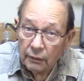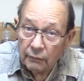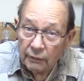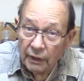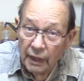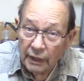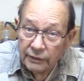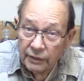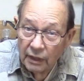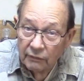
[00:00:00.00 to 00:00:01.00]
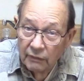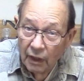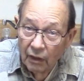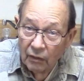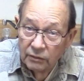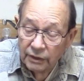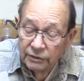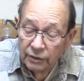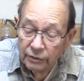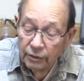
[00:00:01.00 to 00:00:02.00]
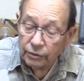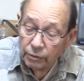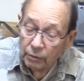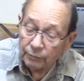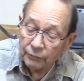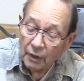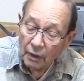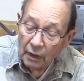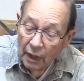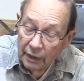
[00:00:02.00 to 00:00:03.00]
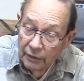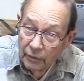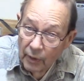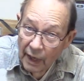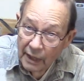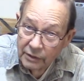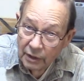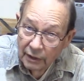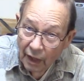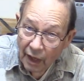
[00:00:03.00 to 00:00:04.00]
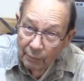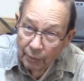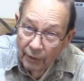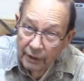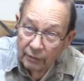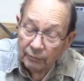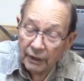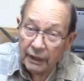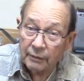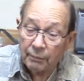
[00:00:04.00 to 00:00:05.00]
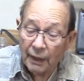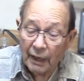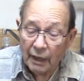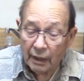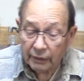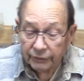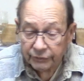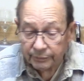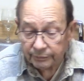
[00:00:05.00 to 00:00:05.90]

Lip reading: The next set of calls is unusual, and you actually operate them in pairs.